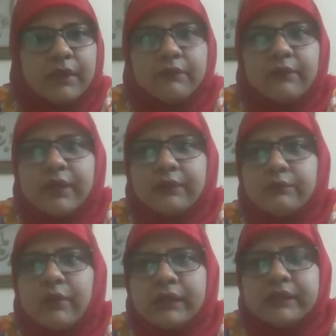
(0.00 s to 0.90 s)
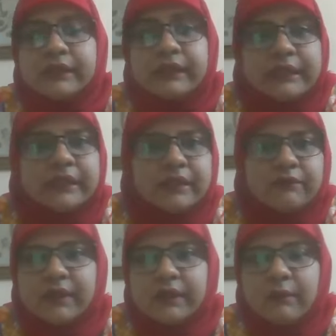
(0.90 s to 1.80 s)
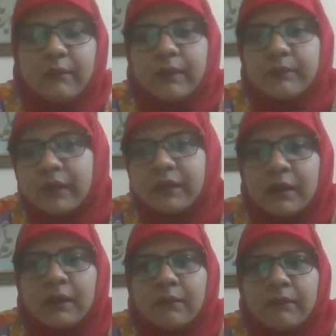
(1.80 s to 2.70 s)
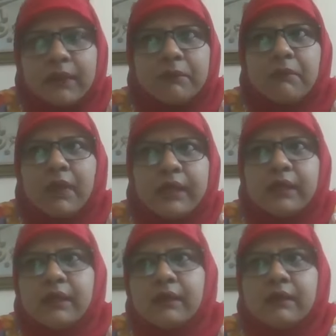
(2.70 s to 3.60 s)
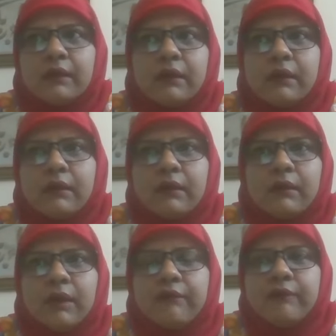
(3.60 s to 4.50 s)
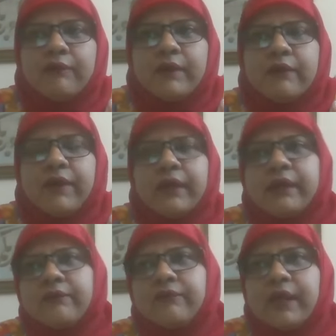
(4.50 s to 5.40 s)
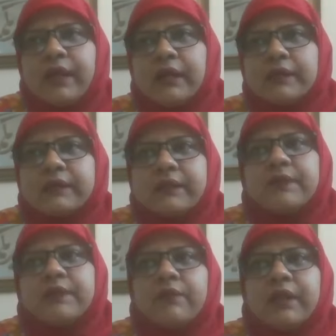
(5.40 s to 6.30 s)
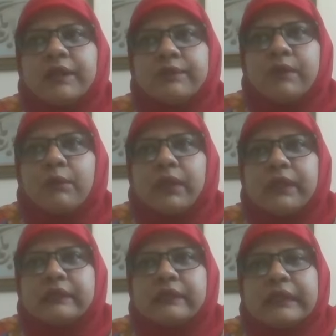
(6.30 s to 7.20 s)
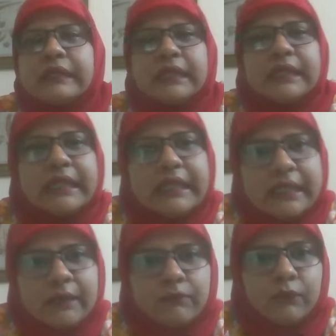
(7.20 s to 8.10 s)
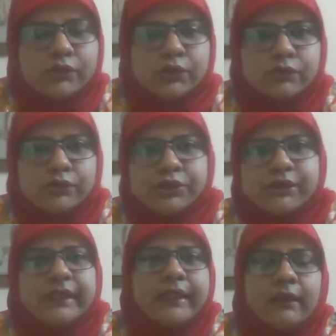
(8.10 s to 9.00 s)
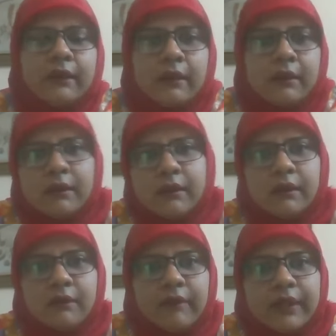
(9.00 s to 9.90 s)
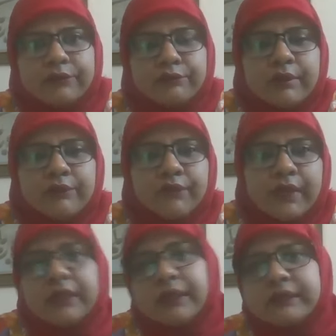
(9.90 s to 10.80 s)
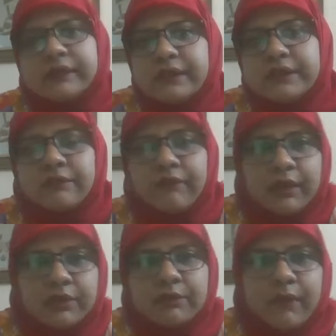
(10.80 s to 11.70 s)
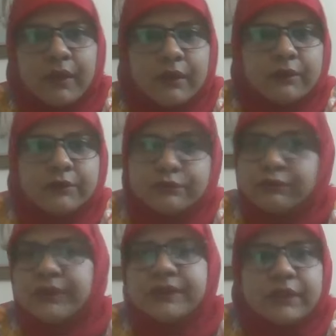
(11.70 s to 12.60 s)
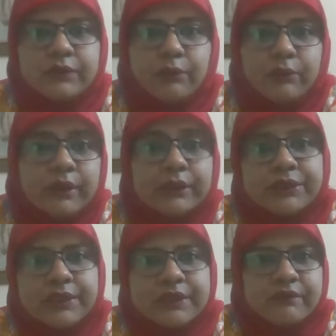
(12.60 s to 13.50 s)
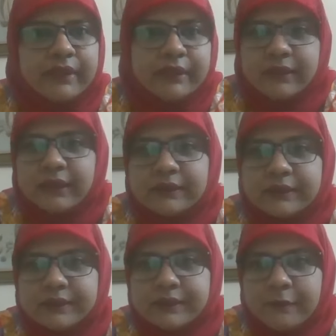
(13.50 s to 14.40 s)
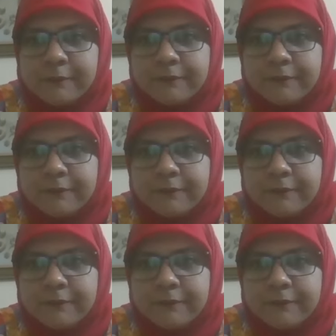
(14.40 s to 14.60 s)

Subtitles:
and try to answer each and every requirement. But my if I ask, if someone asks me what is the key most crucial thing why student fail, is the justification part. Students don't justify their answers.